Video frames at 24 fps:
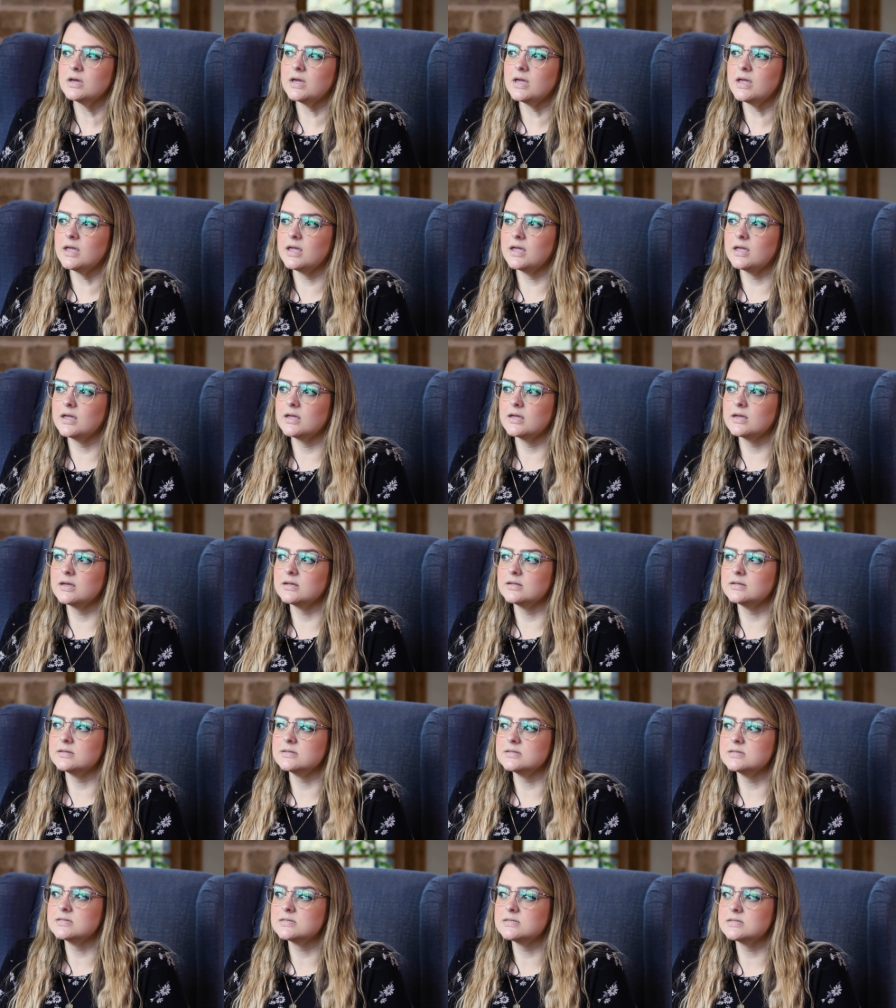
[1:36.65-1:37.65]

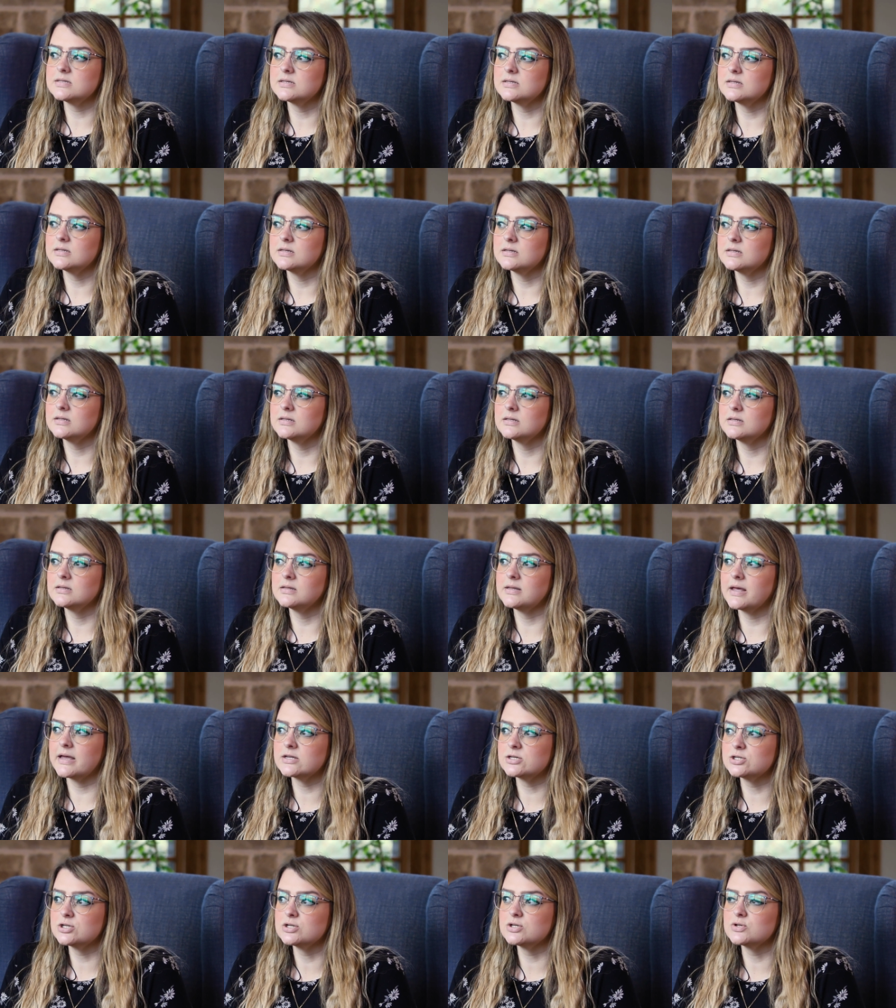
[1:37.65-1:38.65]
and
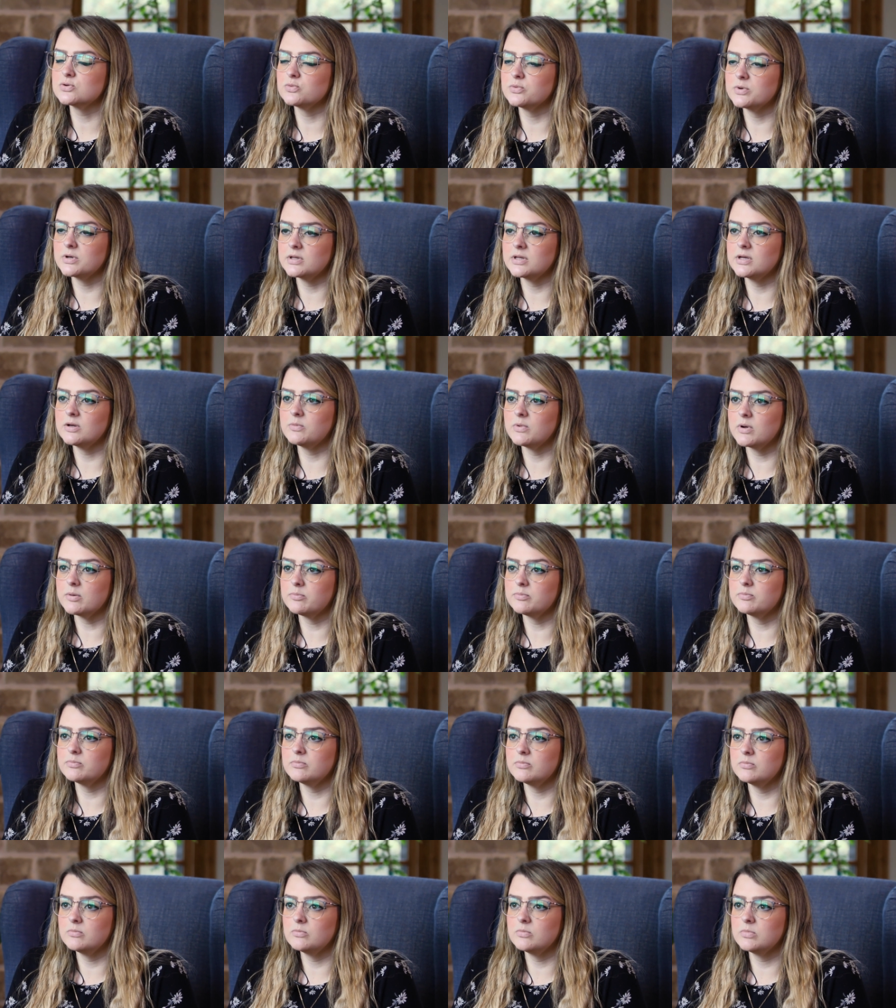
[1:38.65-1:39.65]
that's just really what
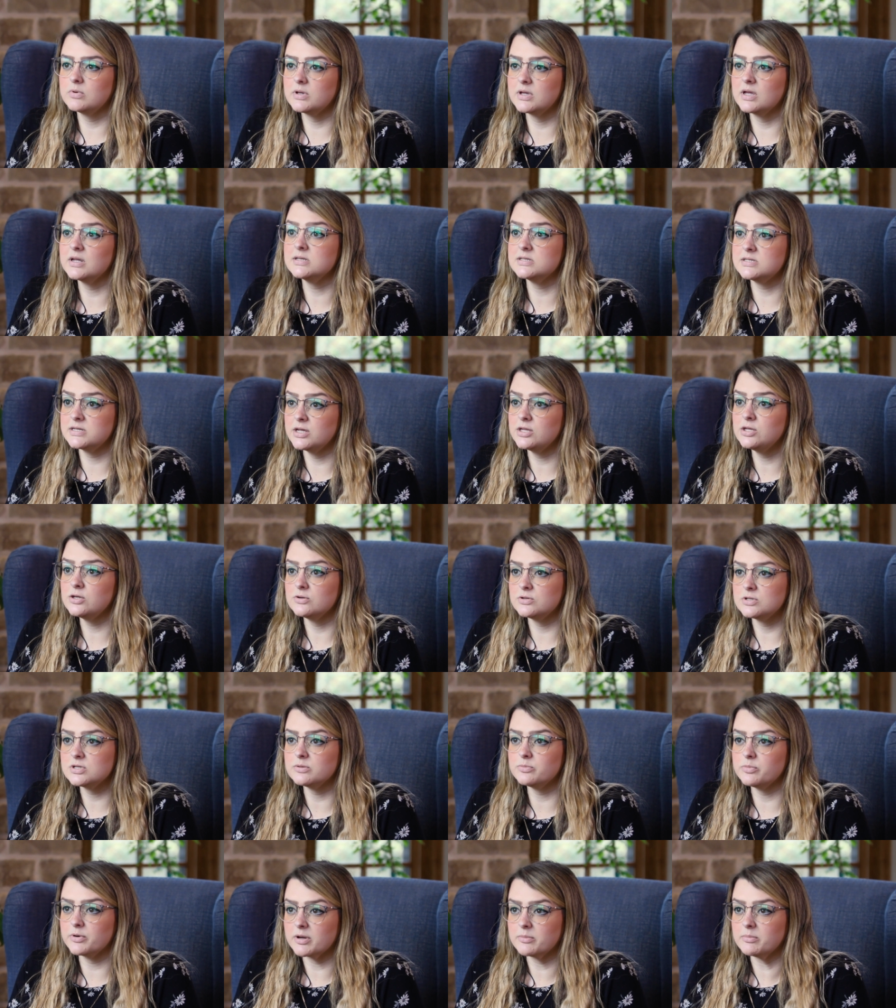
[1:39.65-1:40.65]
continued
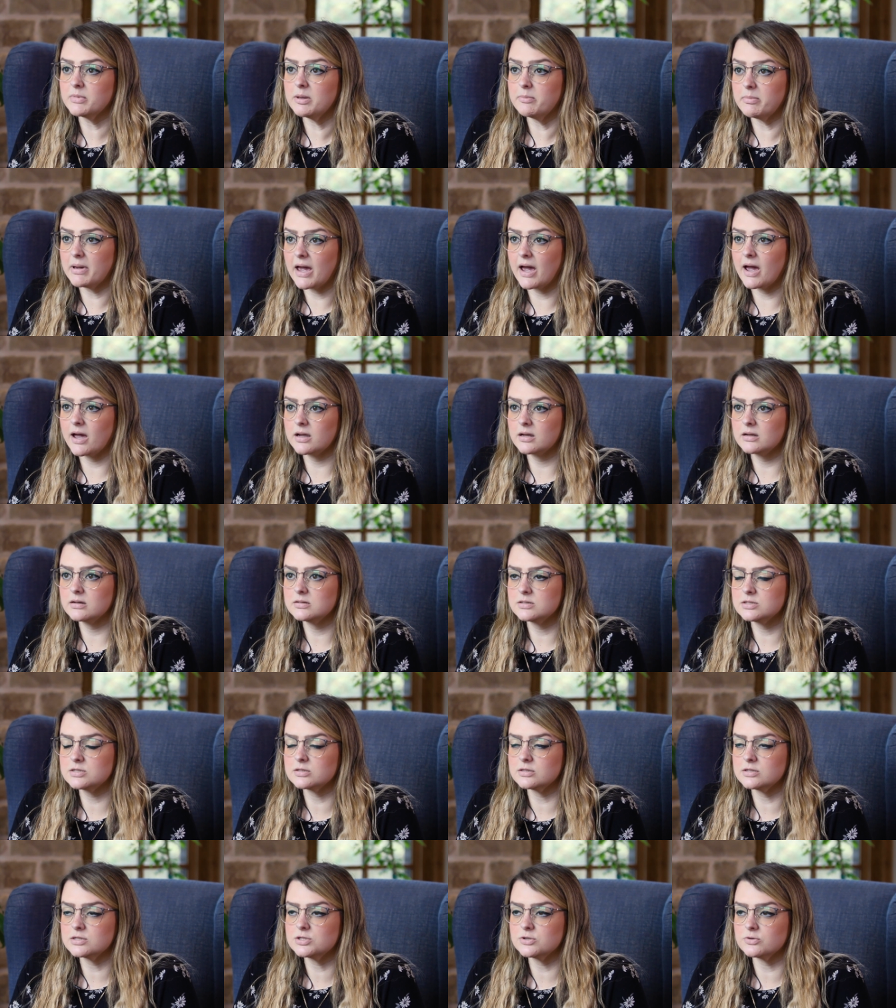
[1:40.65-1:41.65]
to bring me back
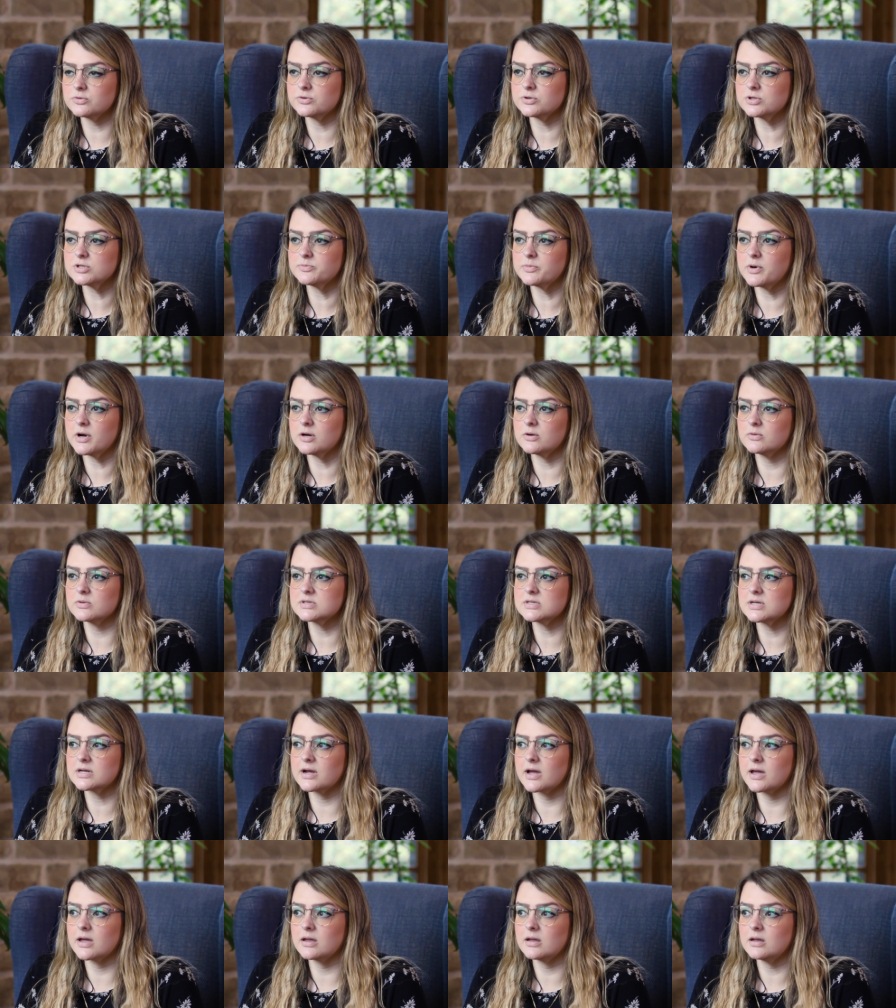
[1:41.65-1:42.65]
to the Children's Park, was that
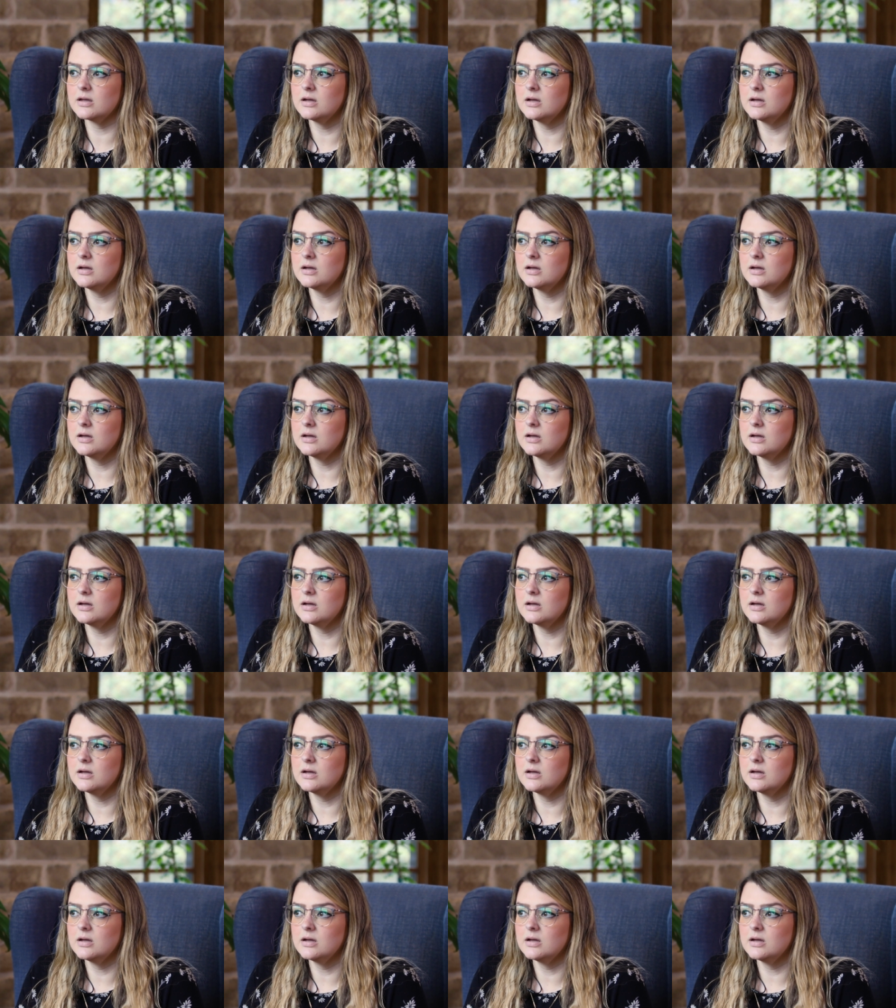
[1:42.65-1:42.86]
I